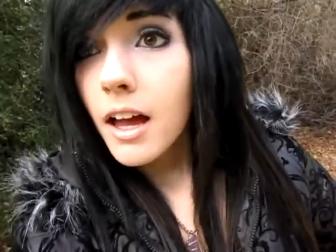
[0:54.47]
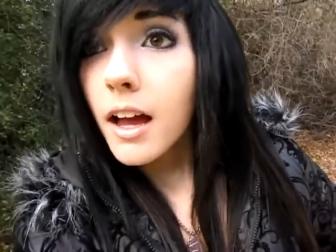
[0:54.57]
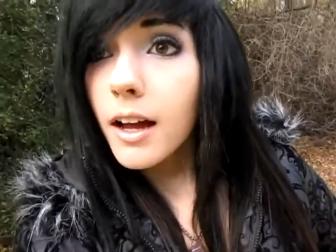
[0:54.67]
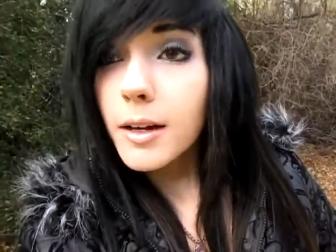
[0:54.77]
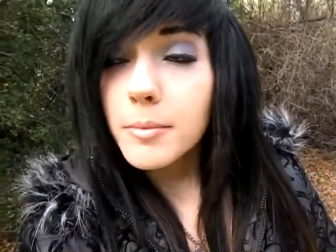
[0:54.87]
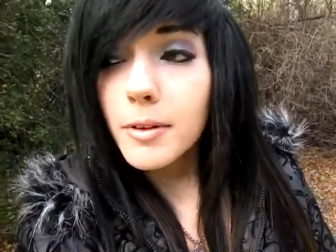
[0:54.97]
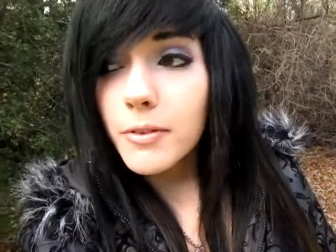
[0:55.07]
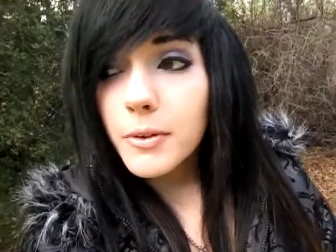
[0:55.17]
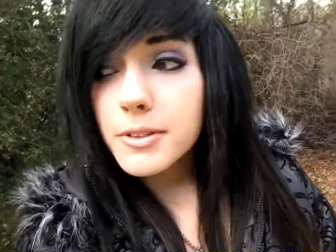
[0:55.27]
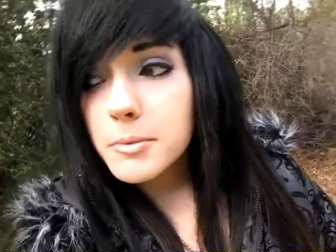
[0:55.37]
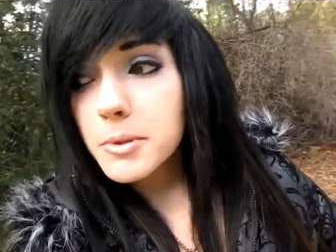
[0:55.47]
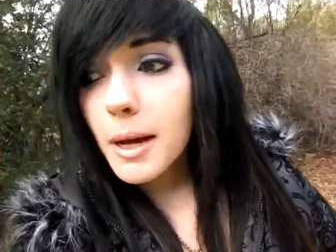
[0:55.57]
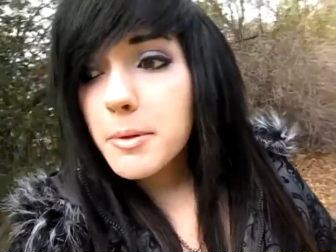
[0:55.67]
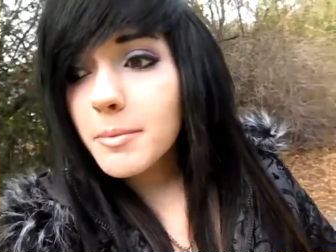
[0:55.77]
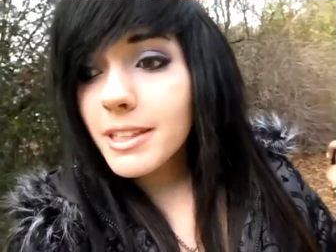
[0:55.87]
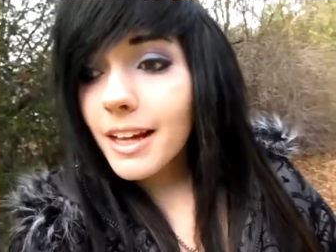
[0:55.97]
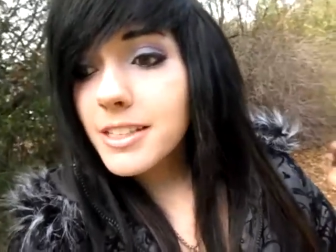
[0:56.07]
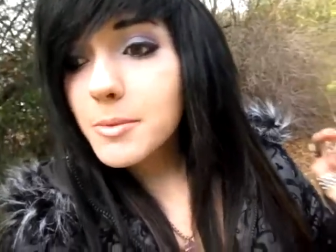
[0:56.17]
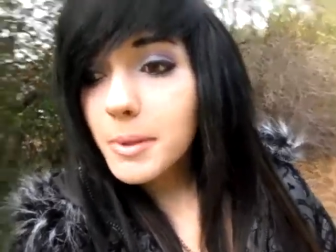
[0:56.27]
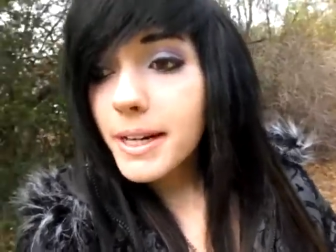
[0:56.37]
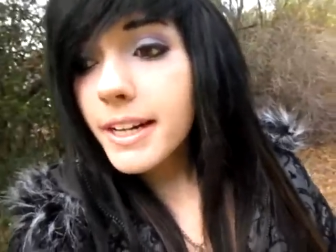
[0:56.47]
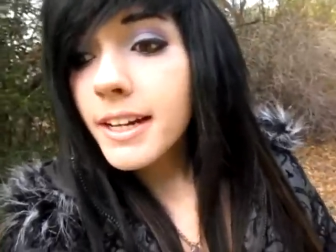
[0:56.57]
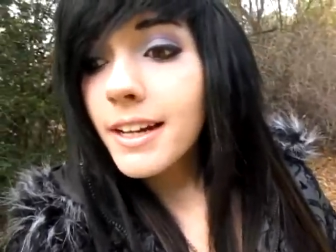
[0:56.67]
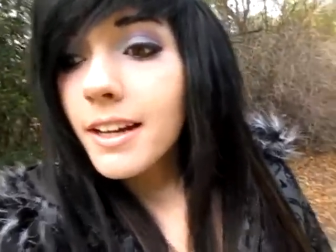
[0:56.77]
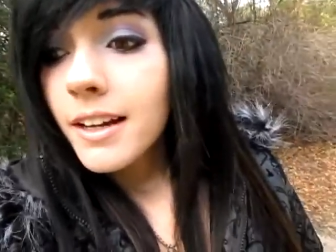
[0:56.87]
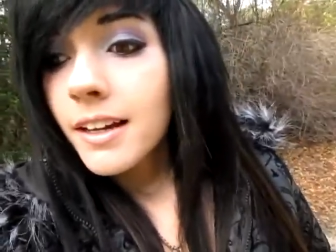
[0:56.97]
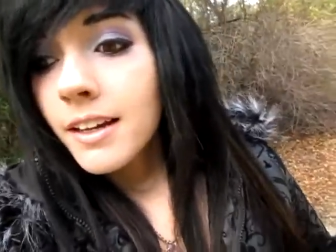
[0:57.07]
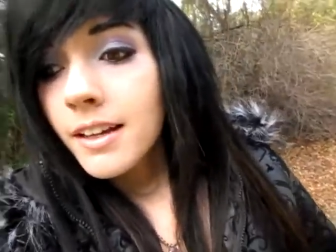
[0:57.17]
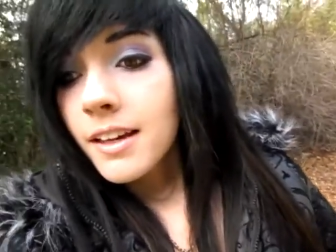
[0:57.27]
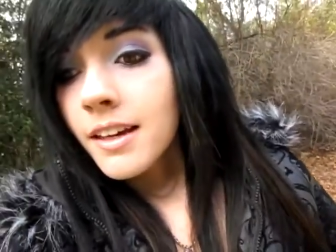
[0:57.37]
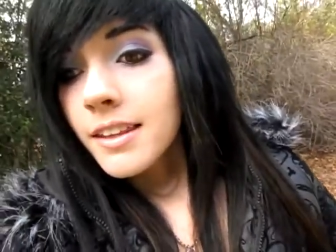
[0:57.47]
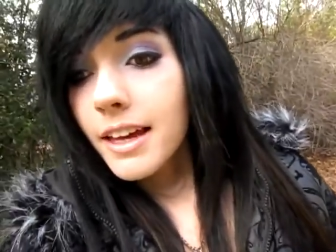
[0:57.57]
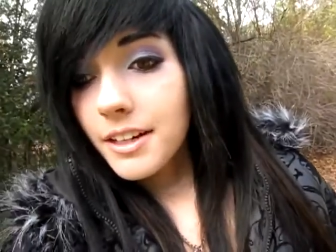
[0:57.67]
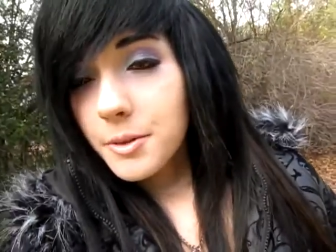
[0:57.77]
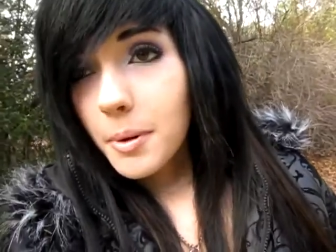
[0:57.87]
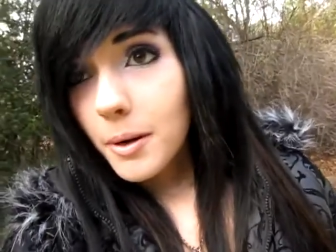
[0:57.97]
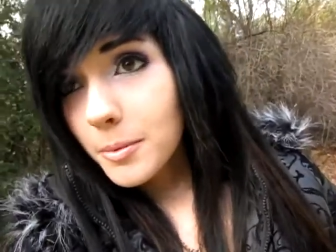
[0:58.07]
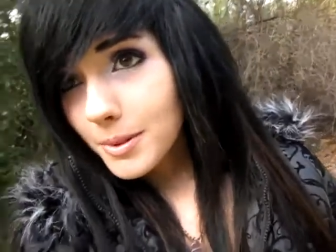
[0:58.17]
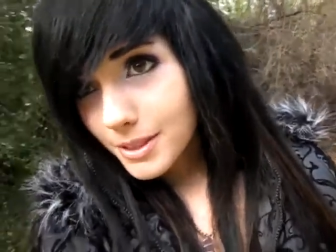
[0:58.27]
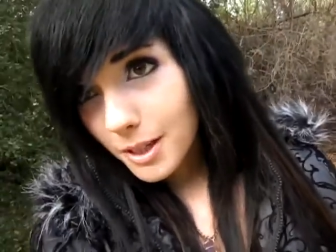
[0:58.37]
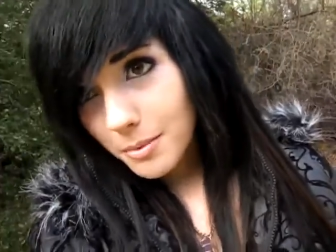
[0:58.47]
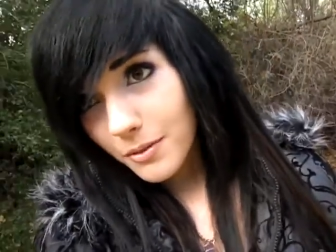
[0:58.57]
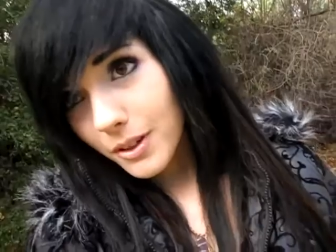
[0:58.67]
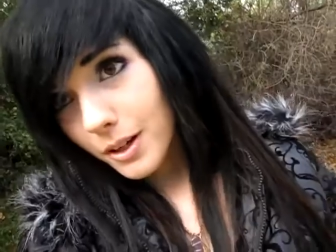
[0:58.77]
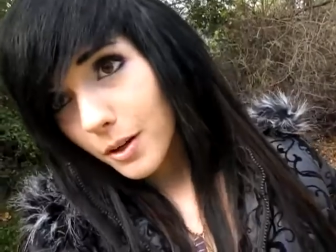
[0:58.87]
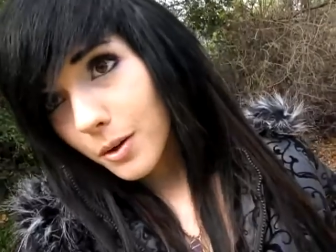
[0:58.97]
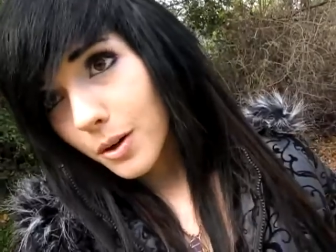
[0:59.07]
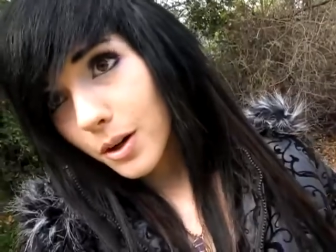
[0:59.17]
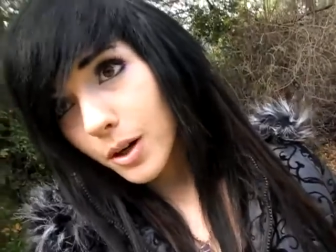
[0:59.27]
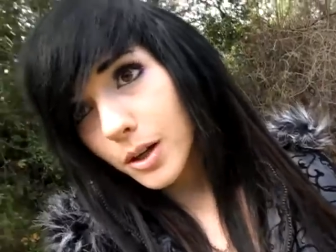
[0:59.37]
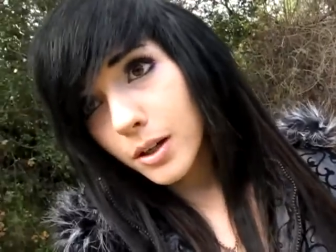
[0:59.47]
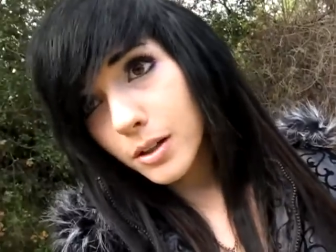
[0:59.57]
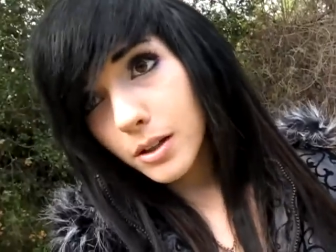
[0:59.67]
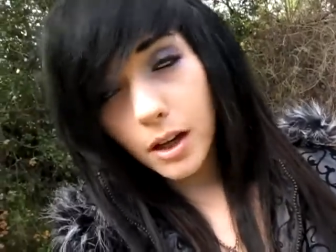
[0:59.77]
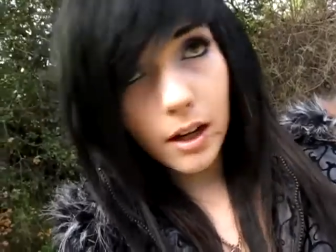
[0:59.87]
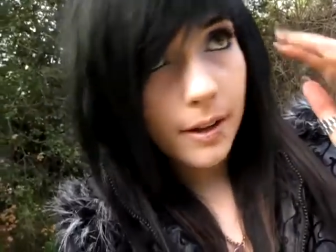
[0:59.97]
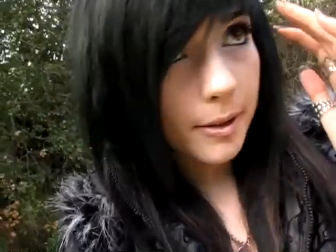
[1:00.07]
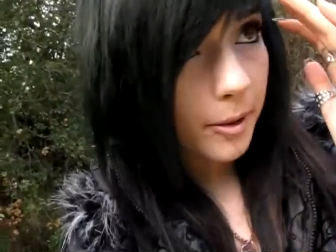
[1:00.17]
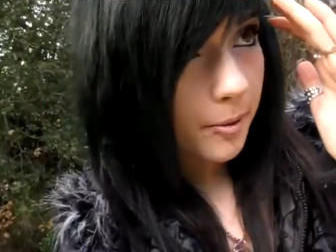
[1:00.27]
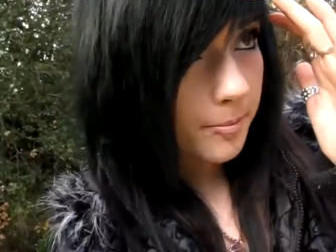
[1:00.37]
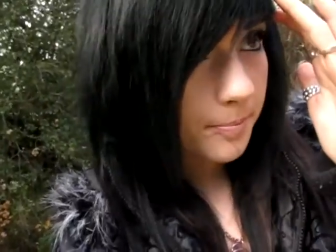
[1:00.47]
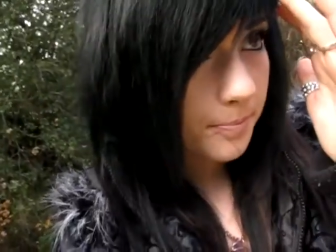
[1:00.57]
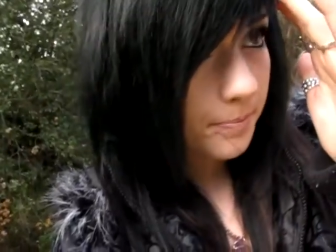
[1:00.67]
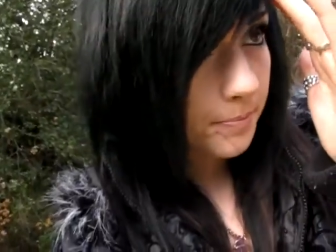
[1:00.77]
Um, if you were subscribed to me last spring, then you probably saw my video, um,